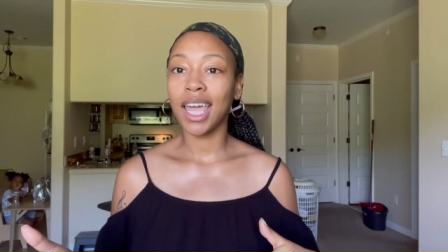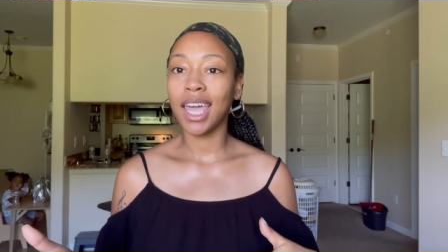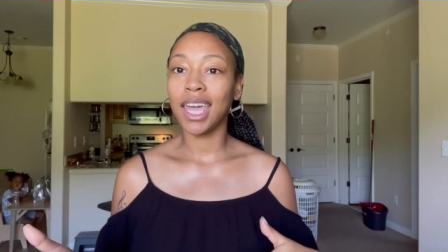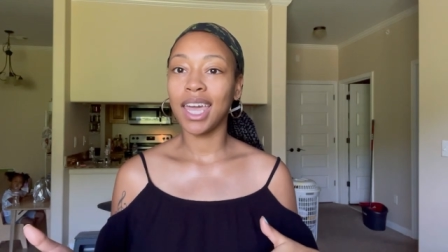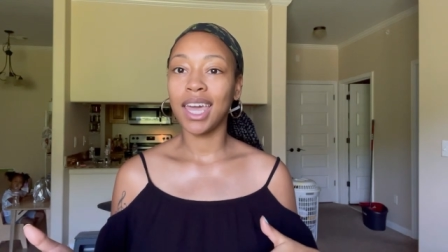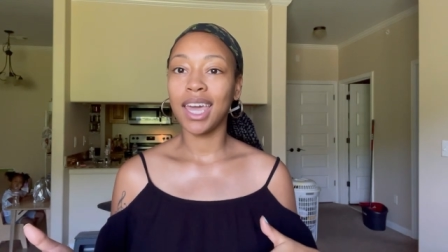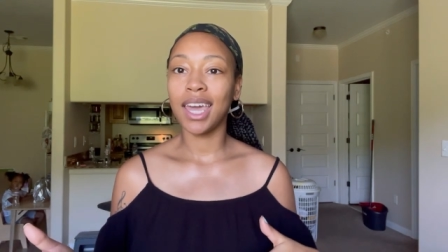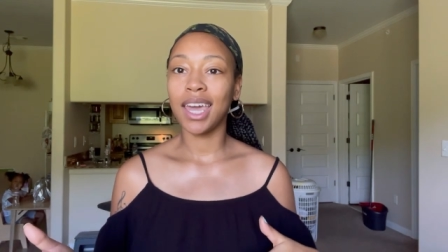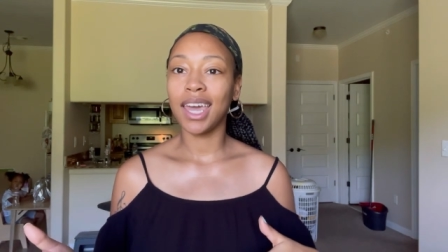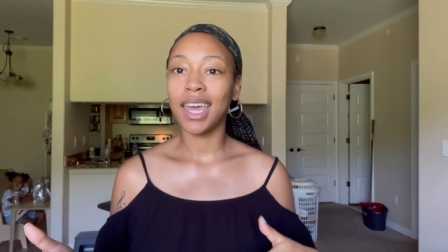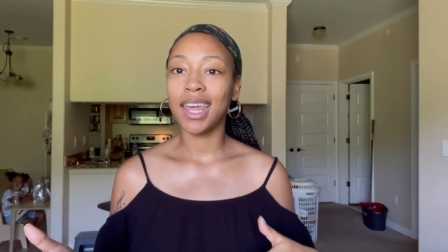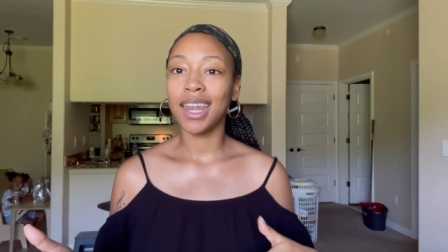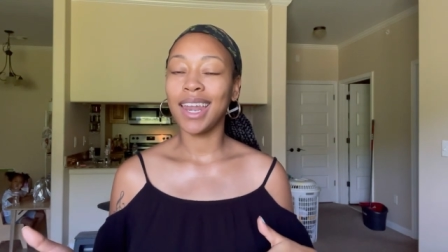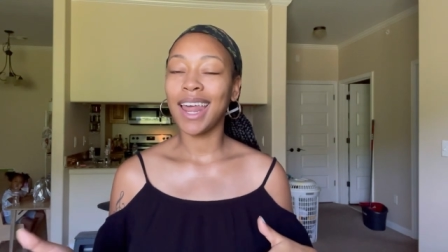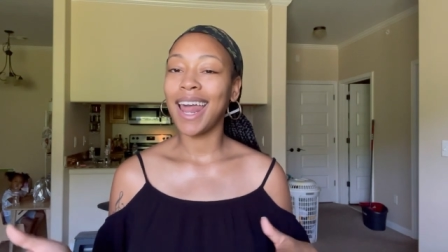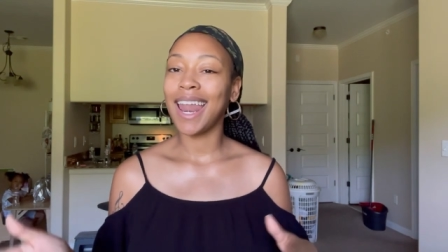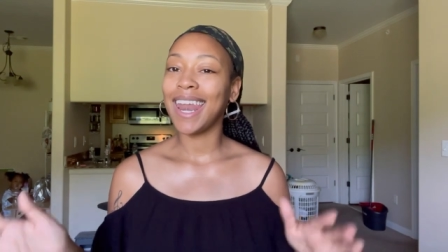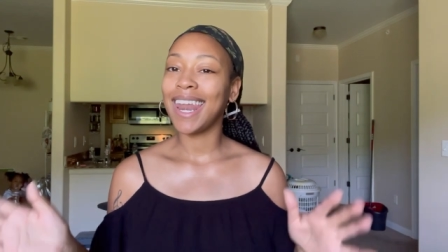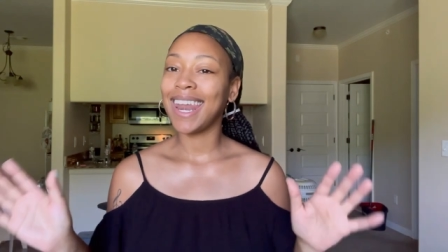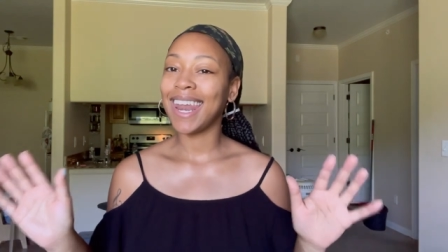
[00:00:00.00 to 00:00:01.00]
and
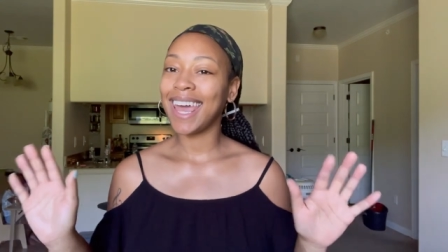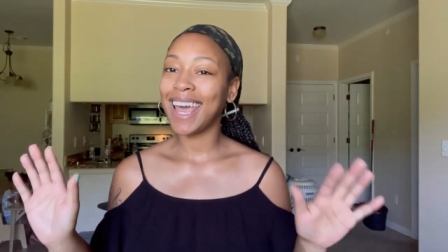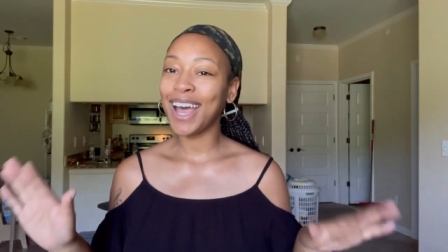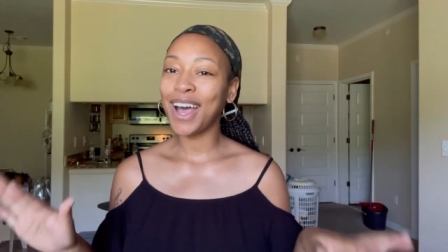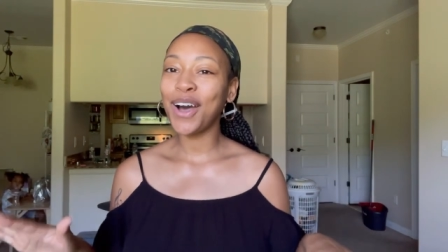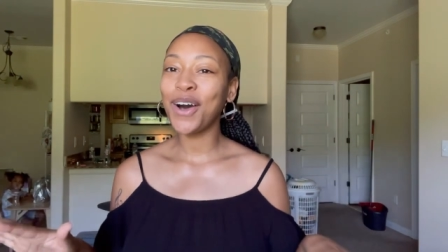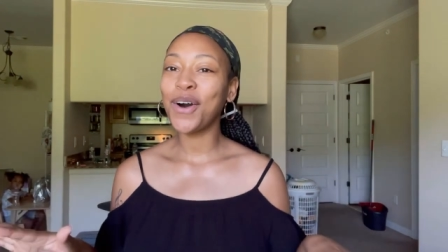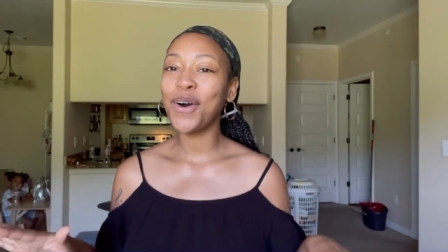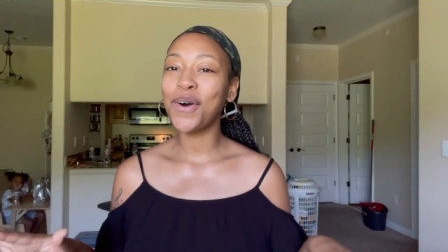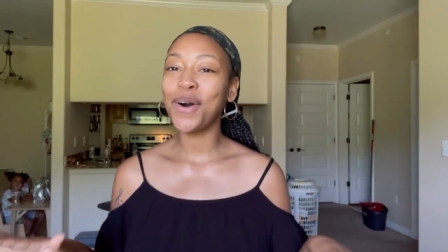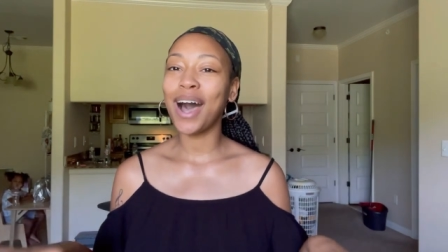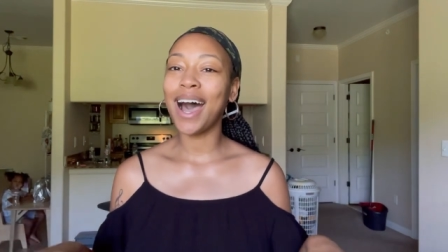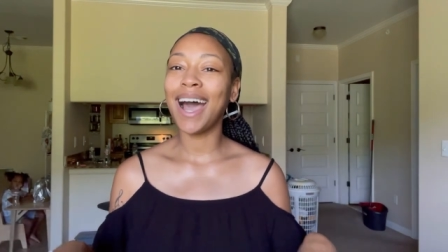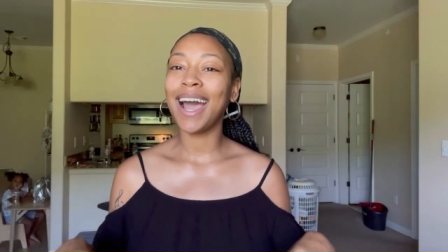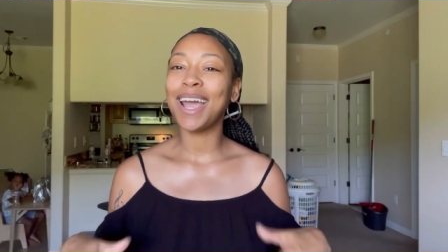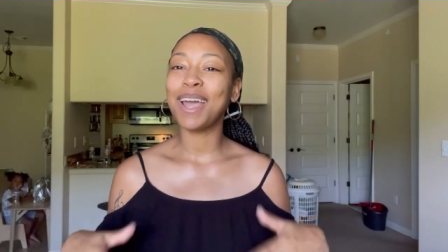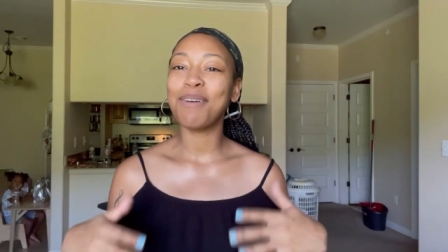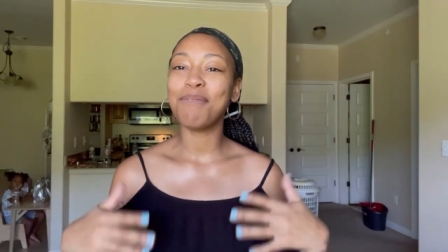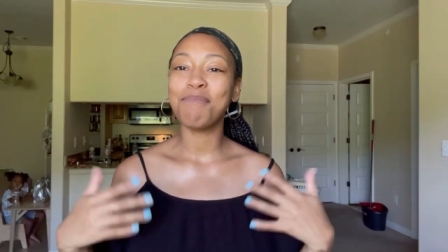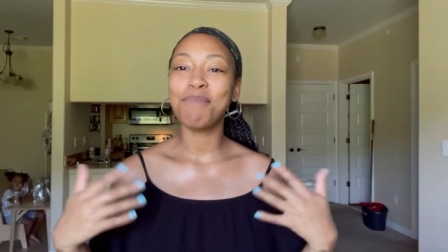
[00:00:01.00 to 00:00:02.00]
now
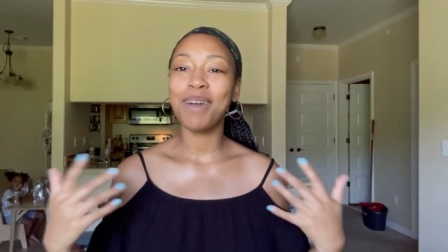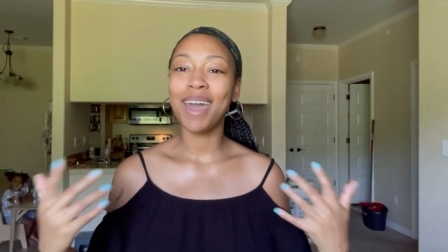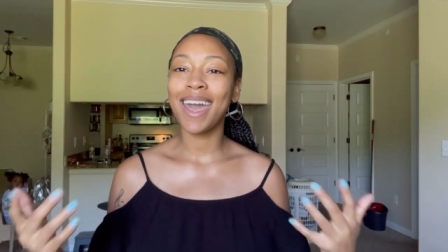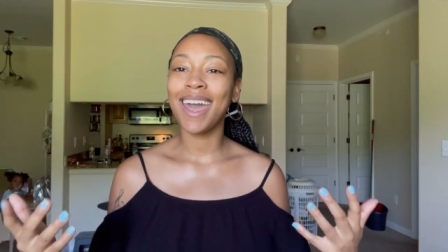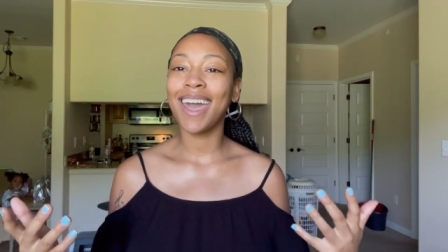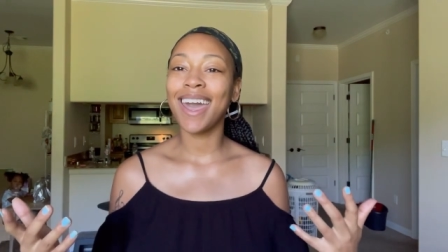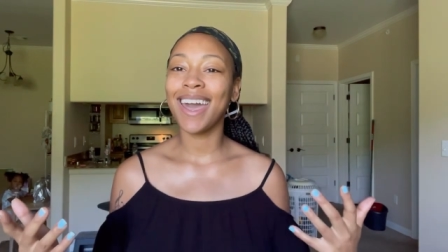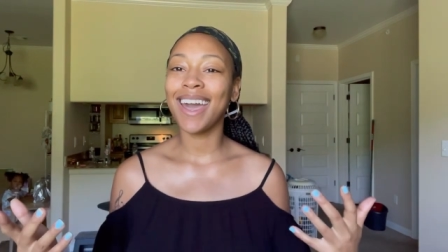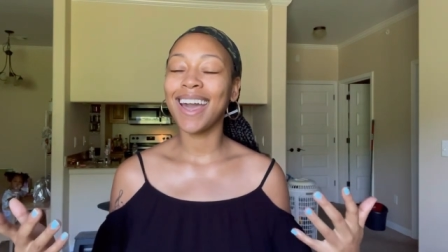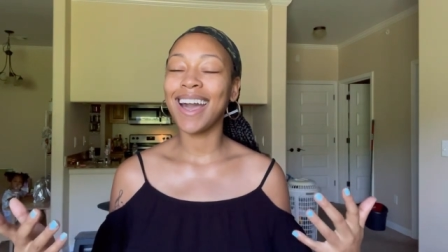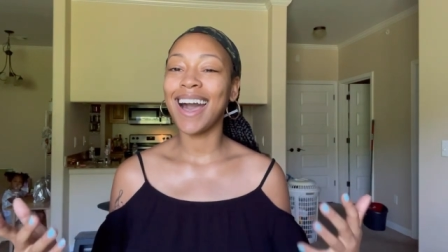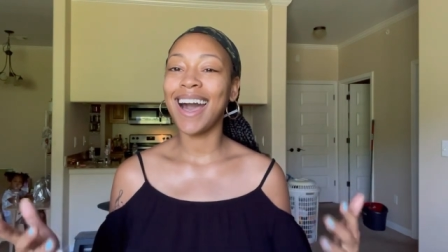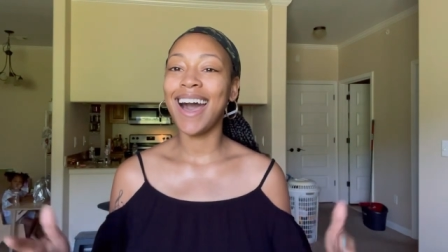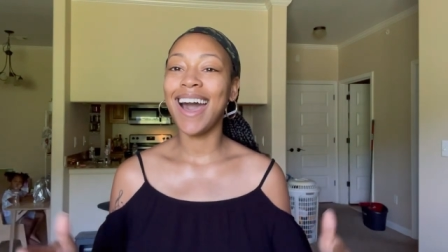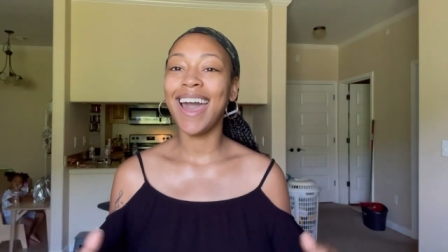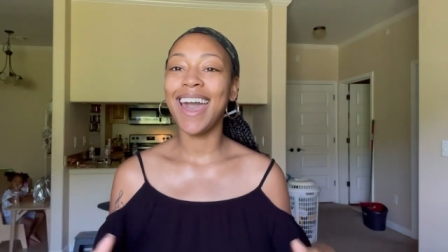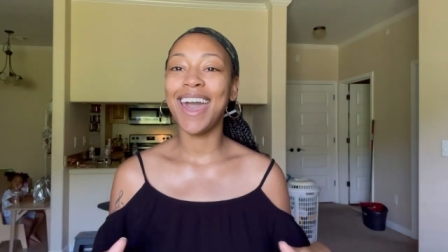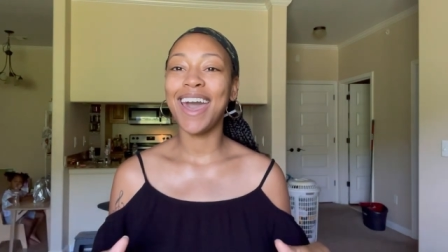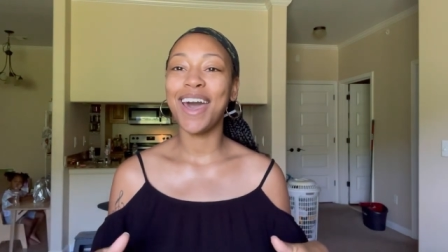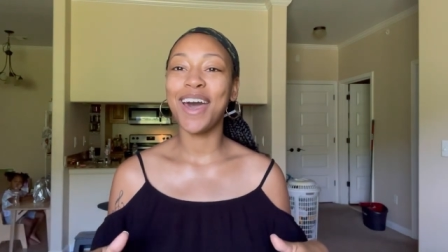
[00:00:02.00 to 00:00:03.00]
I am back. I
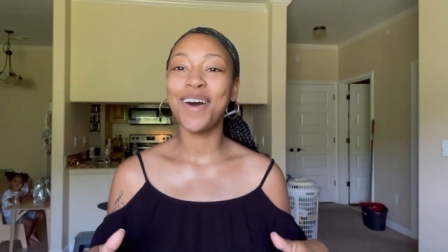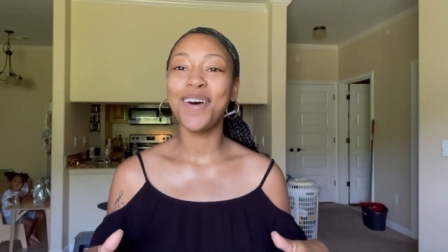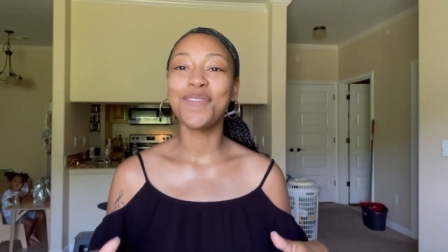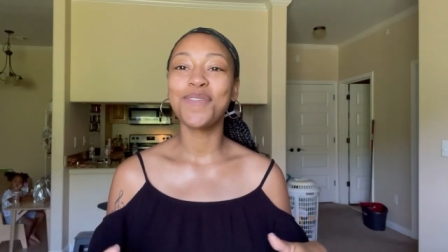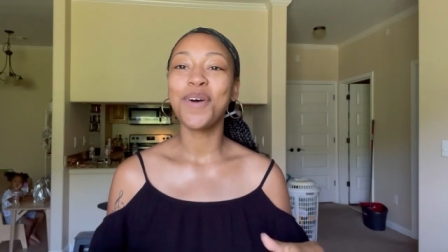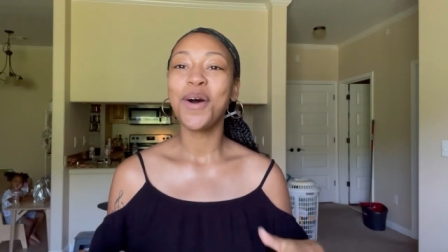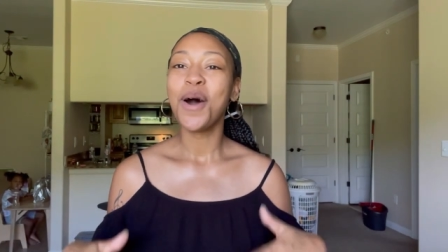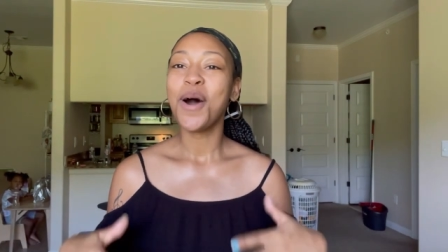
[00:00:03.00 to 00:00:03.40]
have